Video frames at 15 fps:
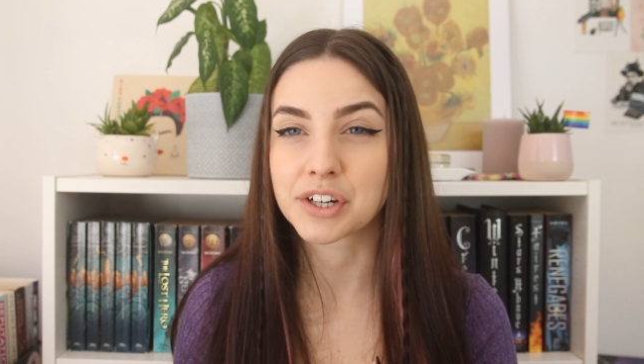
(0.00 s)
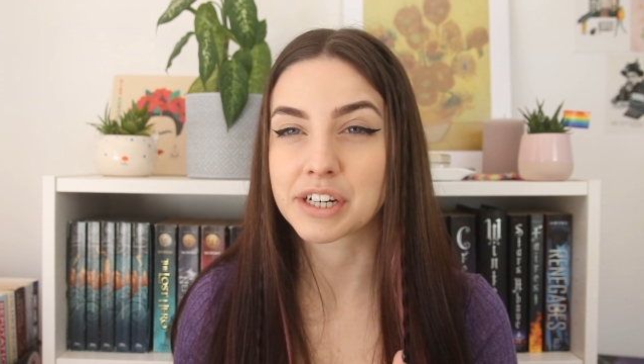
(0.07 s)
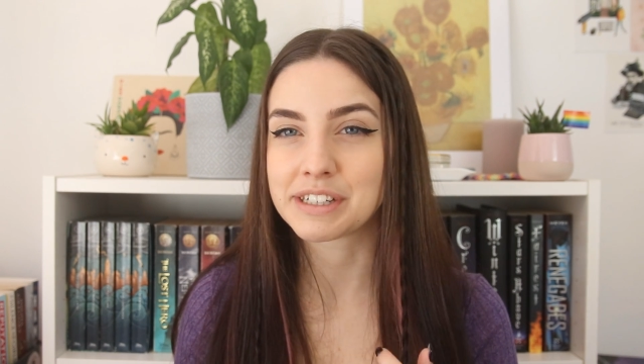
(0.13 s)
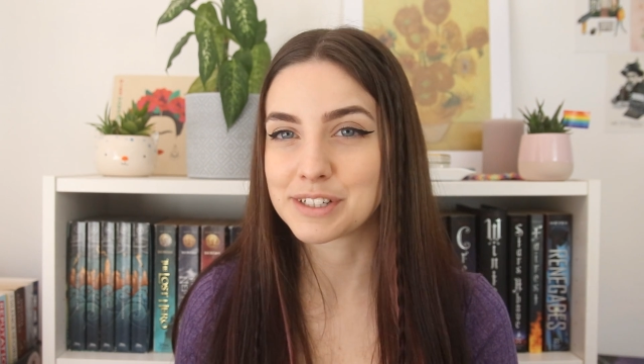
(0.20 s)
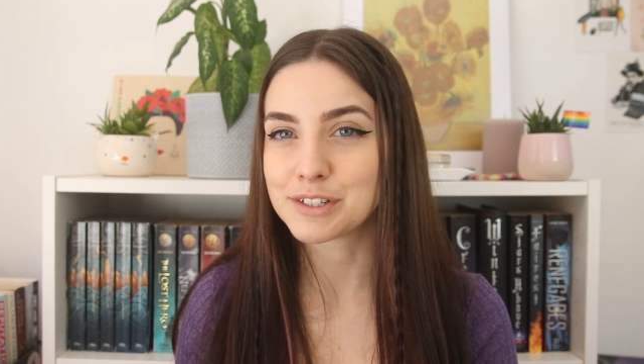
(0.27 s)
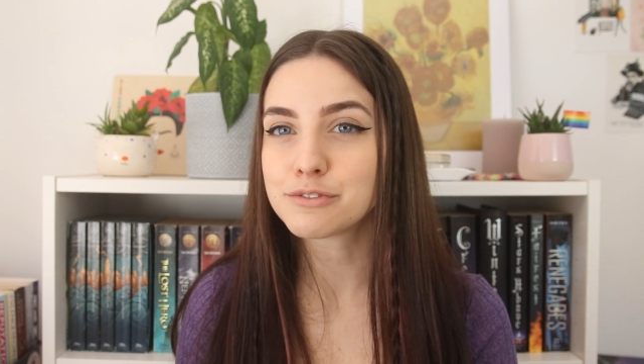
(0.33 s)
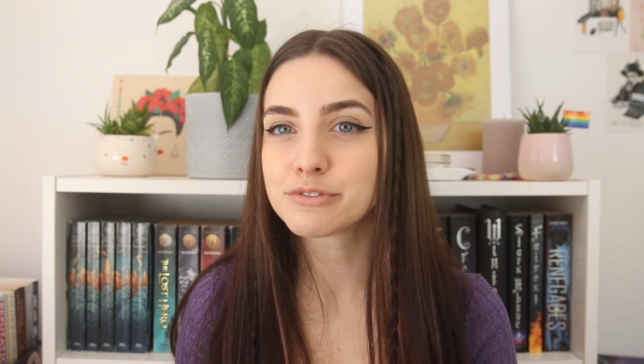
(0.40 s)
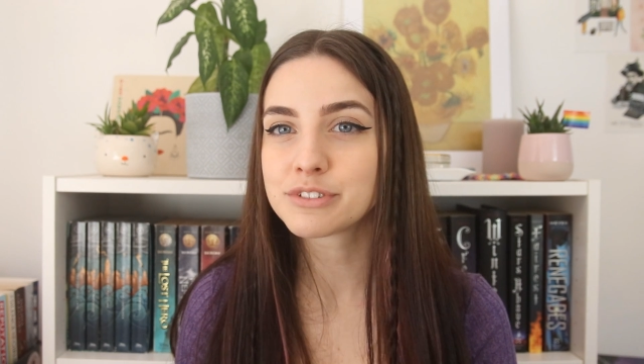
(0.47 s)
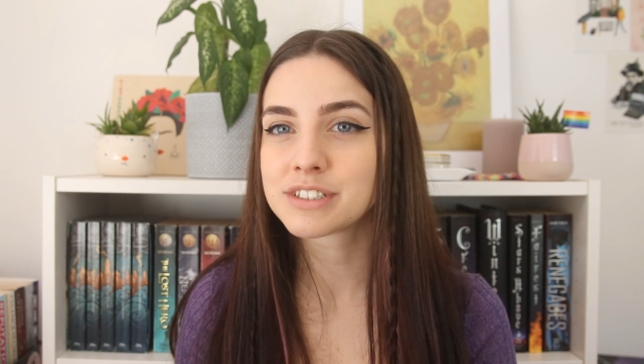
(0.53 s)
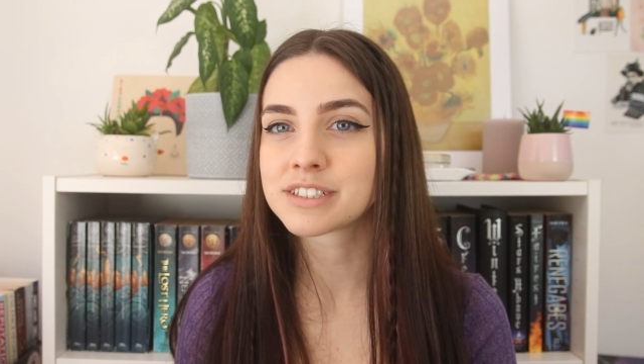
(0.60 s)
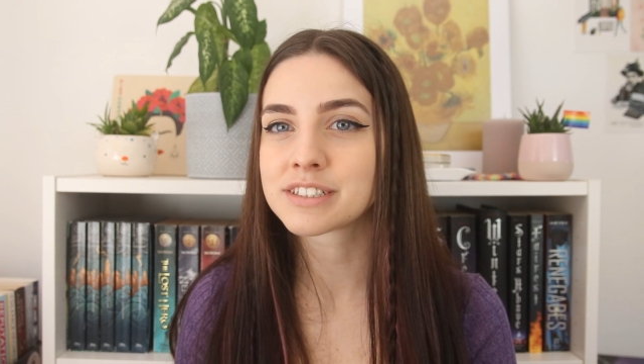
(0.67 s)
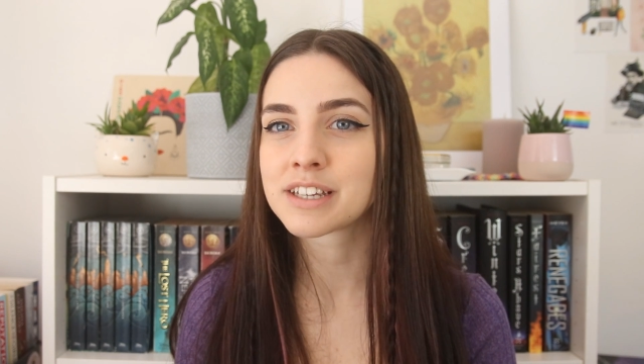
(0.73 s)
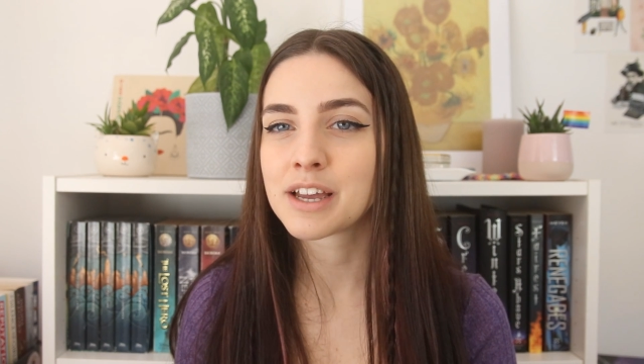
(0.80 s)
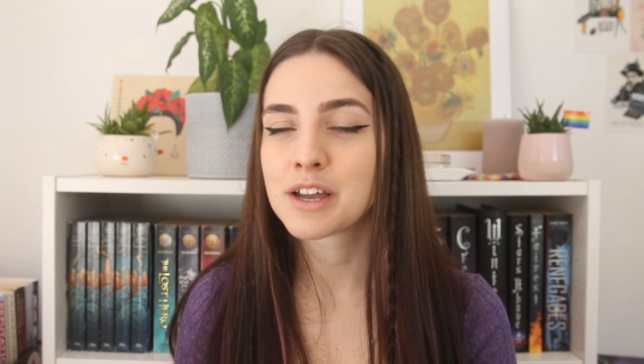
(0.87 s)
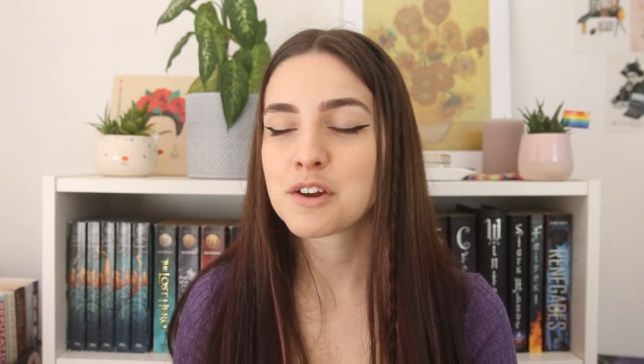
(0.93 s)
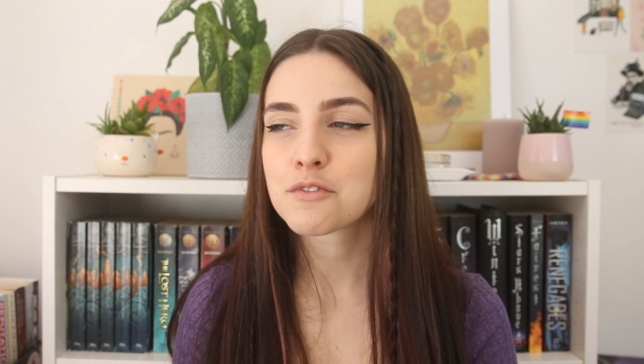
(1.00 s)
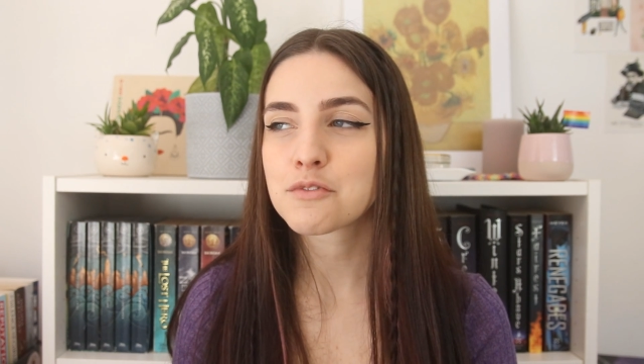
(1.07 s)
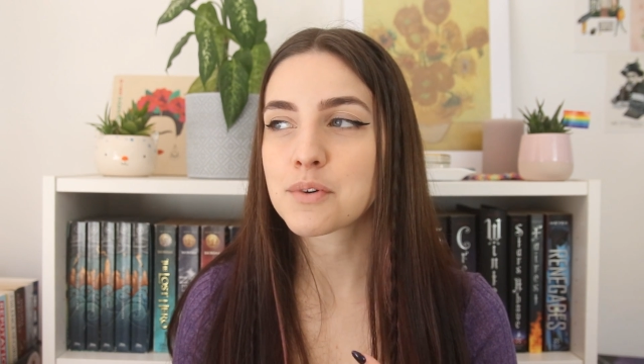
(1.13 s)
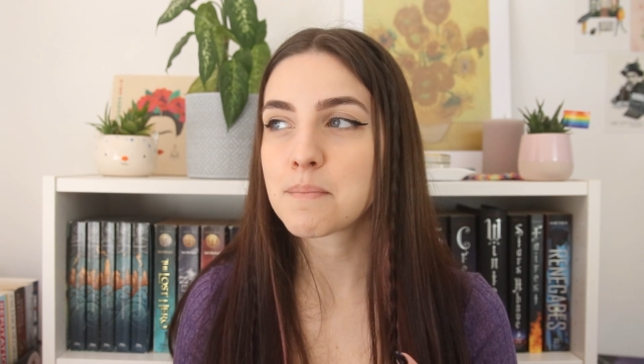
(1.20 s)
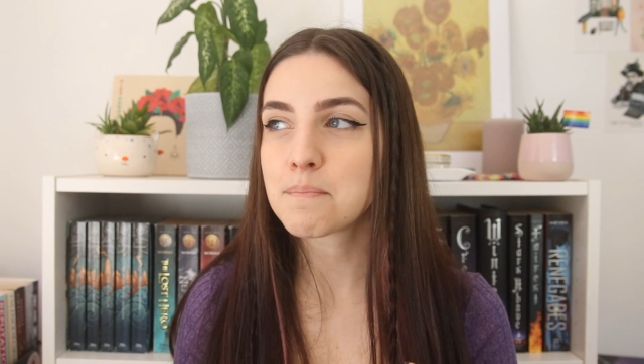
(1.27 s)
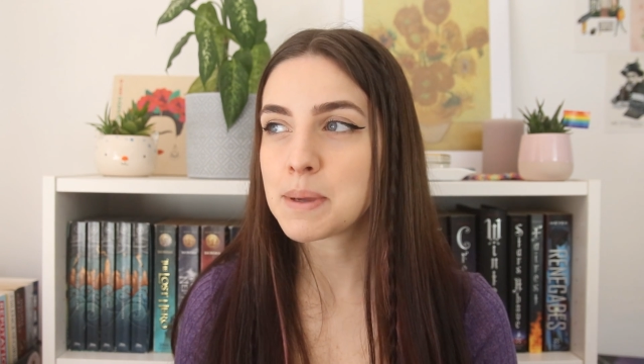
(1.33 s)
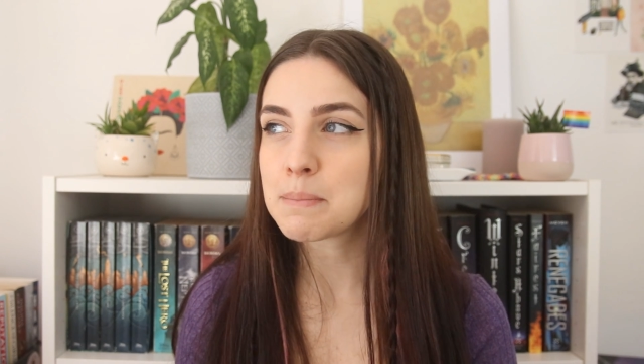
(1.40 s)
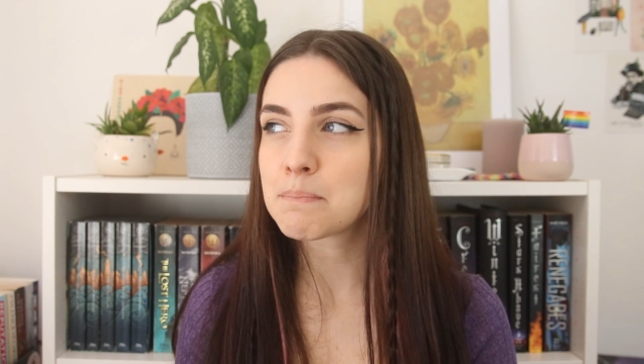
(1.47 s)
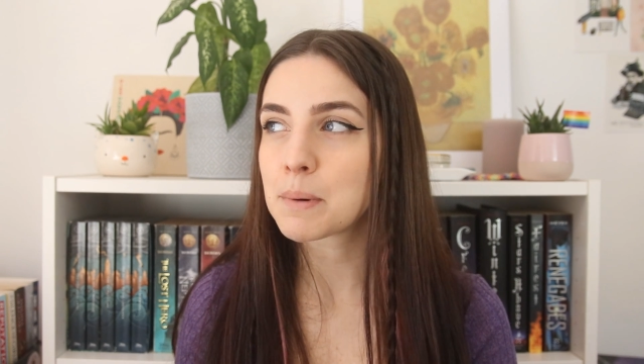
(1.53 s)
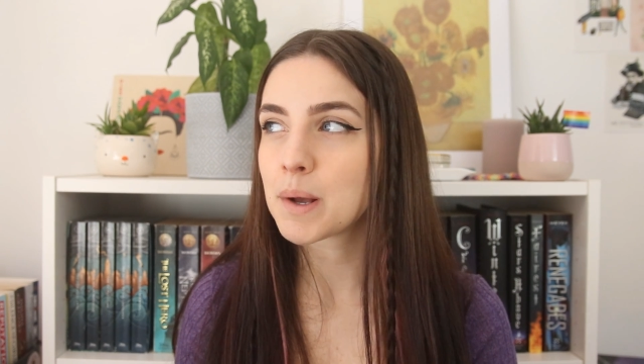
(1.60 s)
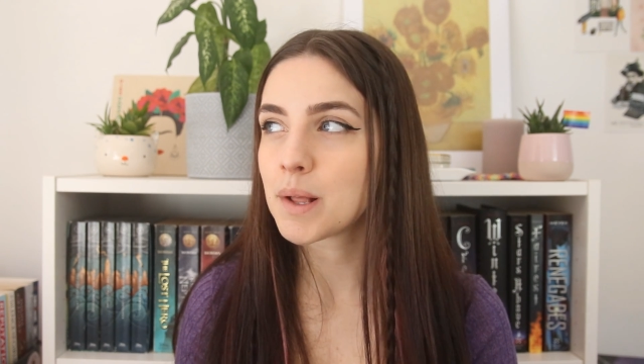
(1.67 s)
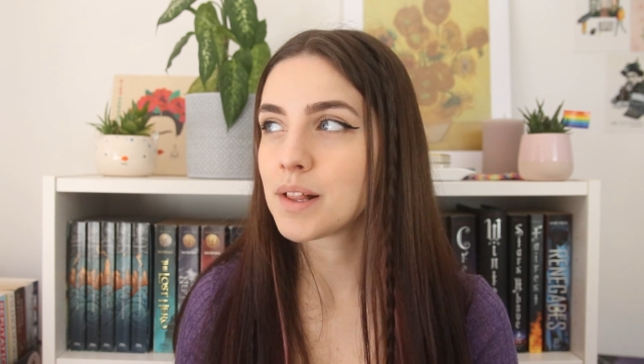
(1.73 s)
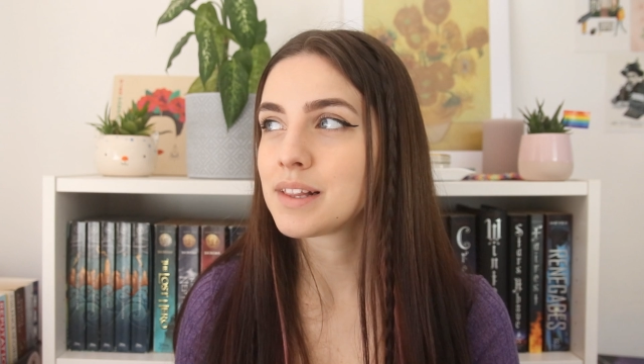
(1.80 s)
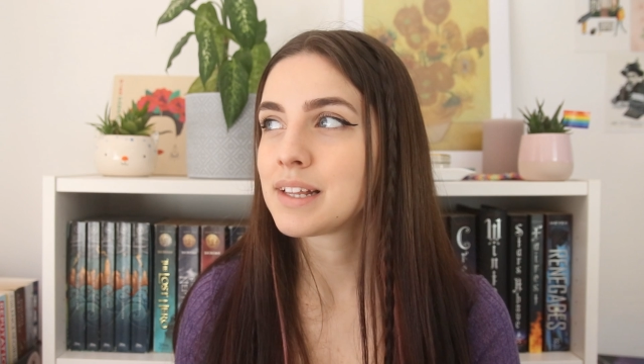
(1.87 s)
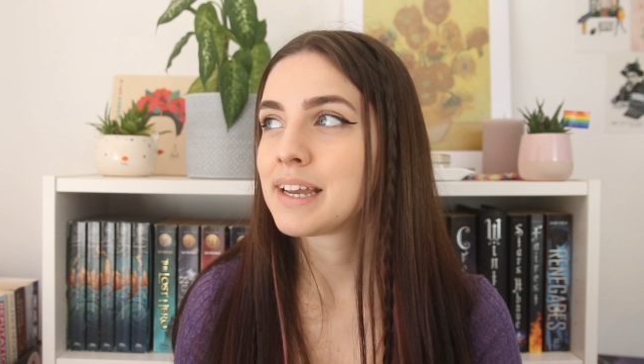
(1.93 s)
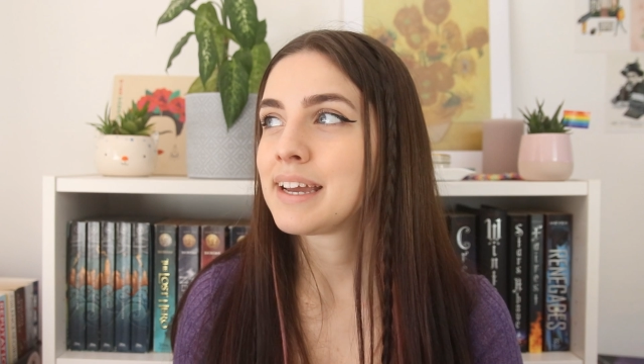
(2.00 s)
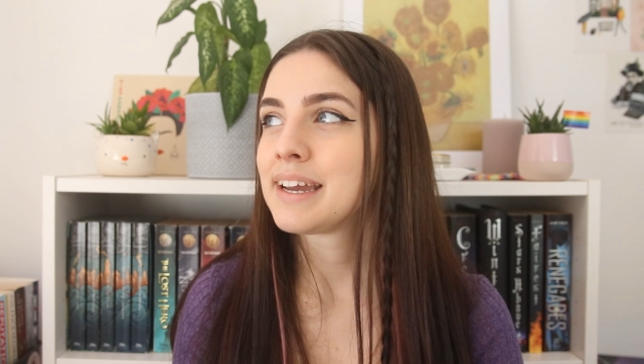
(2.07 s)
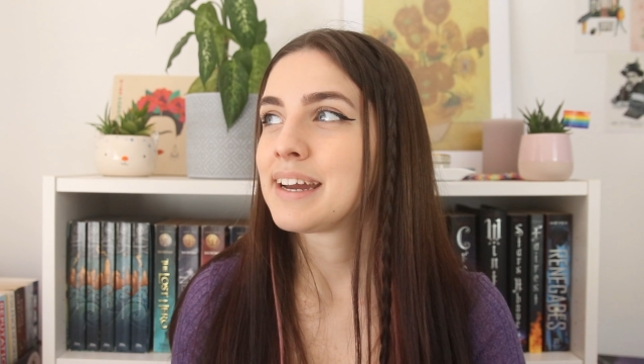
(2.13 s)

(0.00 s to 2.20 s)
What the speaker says: gifts from people,